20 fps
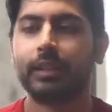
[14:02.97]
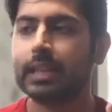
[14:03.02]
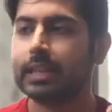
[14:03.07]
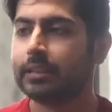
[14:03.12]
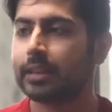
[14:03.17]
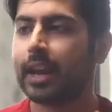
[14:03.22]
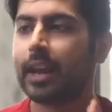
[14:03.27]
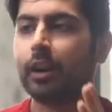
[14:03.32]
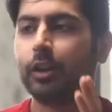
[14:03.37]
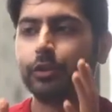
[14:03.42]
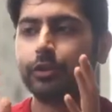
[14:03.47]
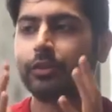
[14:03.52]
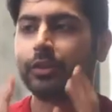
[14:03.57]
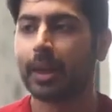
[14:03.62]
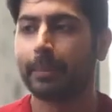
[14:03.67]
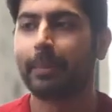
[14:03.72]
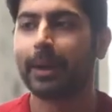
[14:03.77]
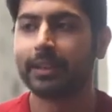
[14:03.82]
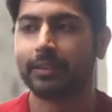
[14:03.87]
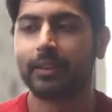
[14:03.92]
detailed,
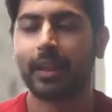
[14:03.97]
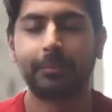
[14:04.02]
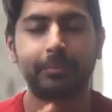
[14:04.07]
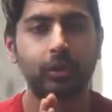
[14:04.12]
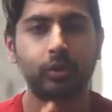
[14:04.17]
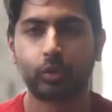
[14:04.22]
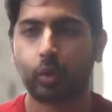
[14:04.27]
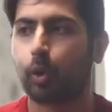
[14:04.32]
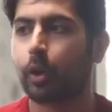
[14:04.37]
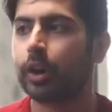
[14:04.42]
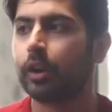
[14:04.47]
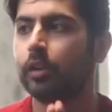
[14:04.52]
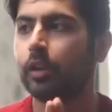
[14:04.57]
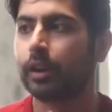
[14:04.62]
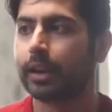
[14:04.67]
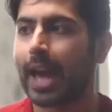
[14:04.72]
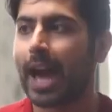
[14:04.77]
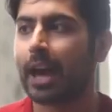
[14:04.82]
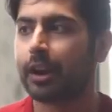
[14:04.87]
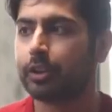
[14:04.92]
step-by-step tutorial
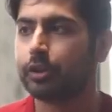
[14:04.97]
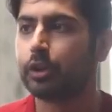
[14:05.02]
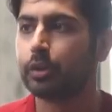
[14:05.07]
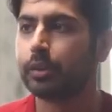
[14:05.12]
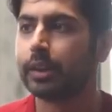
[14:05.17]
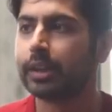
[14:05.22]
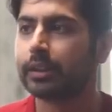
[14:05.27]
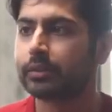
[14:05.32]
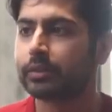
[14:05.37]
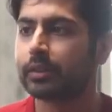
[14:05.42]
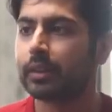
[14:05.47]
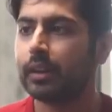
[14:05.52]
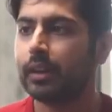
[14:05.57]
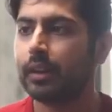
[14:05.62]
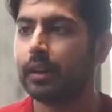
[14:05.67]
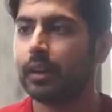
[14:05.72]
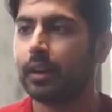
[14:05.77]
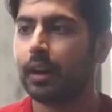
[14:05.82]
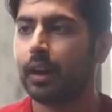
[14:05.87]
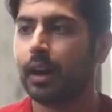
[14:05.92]
on how to do this.
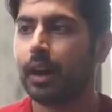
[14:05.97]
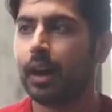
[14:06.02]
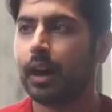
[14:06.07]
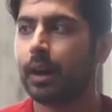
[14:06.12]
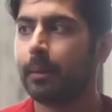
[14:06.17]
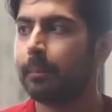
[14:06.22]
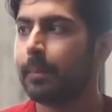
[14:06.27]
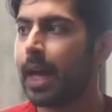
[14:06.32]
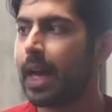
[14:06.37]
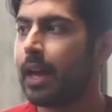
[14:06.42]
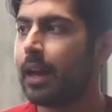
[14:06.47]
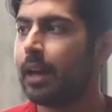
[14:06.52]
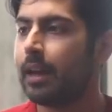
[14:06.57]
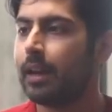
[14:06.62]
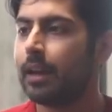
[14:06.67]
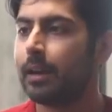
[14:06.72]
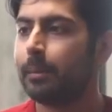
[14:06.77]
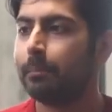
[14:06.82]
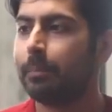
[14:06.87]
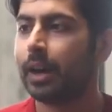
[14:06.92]

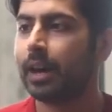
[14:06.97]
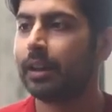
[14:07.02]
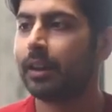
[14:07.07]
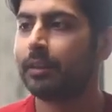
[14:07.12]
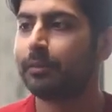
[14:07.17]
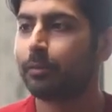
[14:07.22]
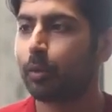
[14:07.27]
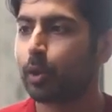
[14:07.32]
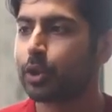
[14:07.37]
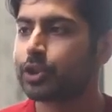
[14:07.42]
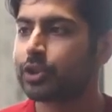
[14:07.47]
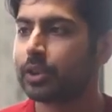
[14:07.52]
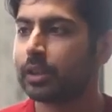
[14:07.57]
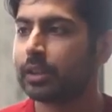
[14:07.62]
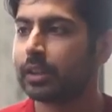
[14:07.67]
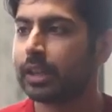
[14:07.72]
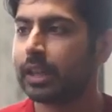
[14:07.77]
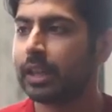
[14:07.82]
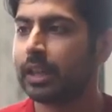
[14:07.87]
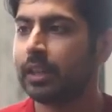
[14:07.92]
But
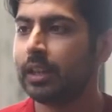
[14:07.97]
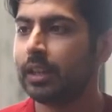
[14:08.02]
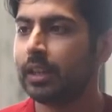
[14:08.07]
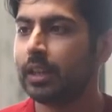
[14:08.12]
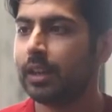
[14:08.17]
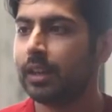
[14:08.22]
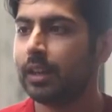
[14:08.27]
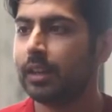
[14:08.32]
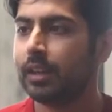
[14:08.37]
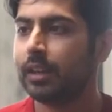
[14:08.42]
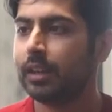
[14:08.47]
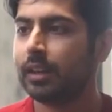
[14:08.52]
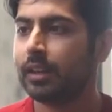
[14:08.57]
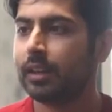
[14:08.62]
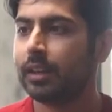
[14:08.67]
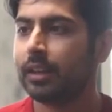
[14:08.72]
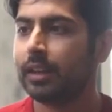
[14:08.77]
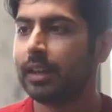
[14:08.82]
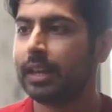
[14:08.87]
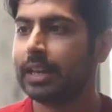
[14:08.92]
unfortunately,
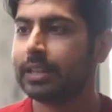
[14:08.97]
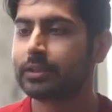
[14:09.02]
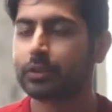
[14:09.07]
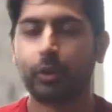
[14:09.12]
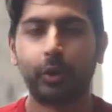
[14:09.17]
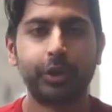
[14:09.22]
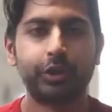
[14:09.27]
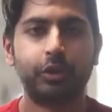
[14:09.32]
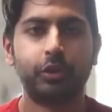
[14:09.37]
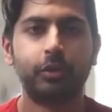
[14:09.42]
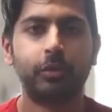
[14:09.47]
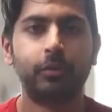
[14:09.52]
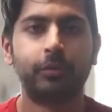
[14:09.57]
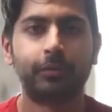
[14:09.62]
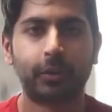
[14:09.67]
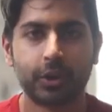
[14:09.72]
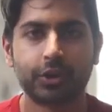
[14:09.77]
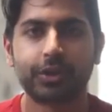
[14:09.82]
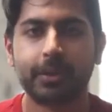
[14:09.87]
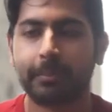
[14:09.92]
it's going to
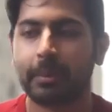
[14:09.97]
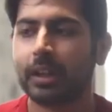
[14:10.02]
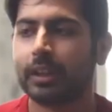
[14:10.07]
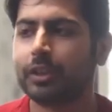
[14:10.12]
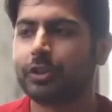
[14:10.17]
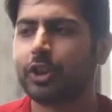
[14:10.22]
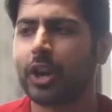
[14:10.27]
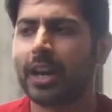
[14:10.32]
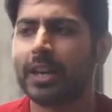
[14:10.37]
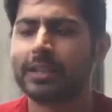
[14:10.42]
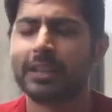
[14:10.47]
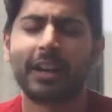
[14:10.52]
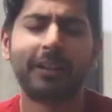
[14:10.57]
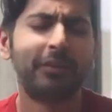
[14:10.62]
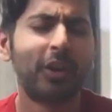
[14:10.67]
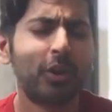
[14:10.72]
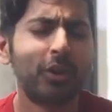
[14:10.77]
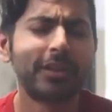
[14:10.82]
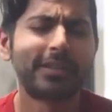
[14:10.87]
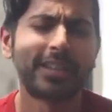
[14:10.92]
first apologize. And I've
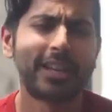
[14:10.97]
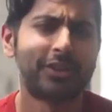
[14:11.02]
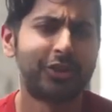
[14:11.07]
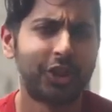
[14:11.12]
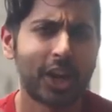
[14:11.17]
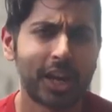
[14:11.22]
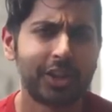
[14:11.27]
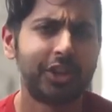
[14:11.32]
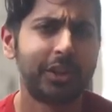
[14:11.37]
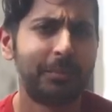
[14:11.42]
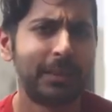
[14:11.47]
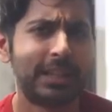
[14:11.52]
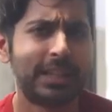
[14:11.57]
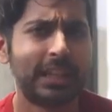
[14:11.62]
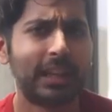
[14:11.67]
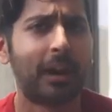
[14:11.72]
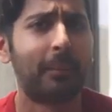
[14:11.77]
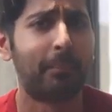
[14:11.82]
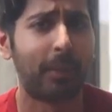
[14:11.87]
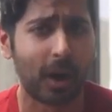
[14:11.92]
noticed that
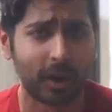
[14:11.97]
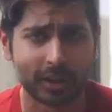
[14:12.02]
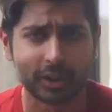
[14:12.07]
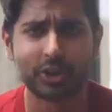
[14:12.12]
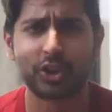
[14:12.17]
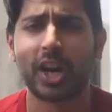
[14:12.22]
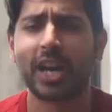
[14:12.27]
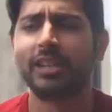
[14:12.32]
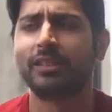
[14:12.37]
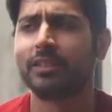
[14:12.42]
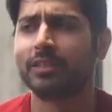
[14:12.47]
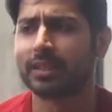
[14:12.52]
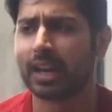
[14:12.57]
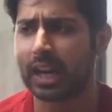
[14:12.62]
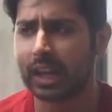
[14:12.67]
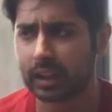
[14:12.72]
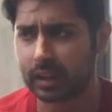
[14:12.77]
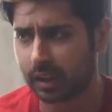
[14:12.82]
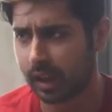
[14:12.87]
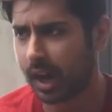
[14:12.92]
ChatGPT apologizes
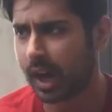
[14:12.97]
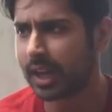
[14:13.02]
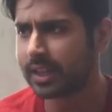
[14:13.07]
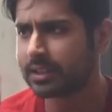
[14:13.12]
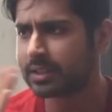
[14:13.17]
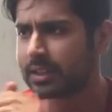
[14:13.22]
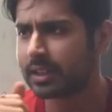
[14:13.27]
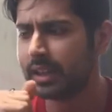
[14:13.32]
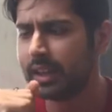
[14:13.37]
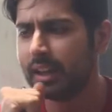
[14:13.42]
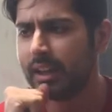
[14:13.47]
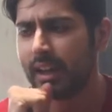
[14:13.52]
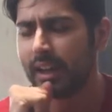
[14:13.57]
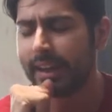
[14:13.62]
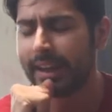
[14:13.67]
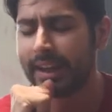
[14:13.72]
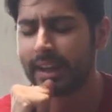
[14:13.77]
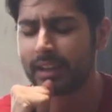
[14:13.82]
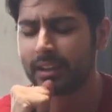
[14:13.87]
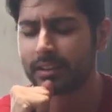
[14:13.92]
a lot.
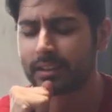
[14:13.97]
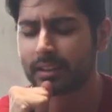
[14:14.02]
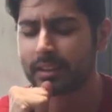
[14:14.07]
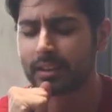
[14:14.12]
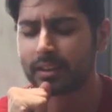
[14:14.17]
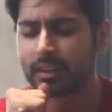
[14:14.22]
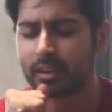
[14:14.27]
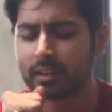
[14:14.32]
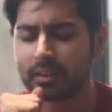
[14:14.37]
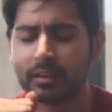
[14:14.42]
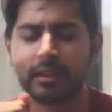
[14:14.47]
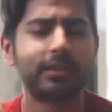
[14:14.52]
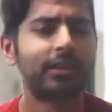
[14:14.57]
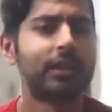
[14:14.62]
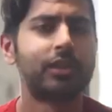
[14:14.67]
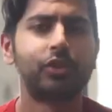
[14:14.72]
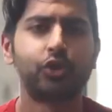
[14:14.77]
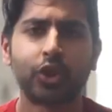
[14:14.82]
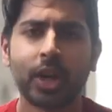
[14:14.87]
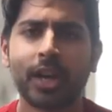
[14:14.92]
And
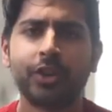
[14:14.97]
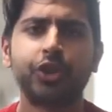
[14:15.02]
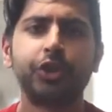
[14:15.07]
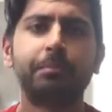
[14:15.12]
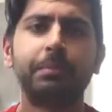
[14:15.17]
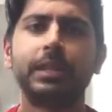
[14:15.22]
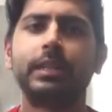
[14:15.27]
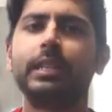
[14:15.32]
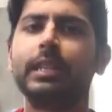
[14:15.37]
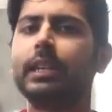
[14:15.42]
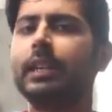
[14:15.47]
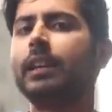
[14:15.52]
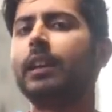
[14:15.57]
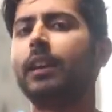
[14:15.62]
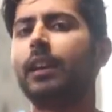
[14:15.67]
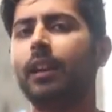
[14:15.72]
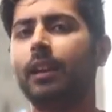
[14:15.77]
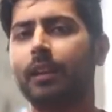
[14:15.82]
listen, ChatGPT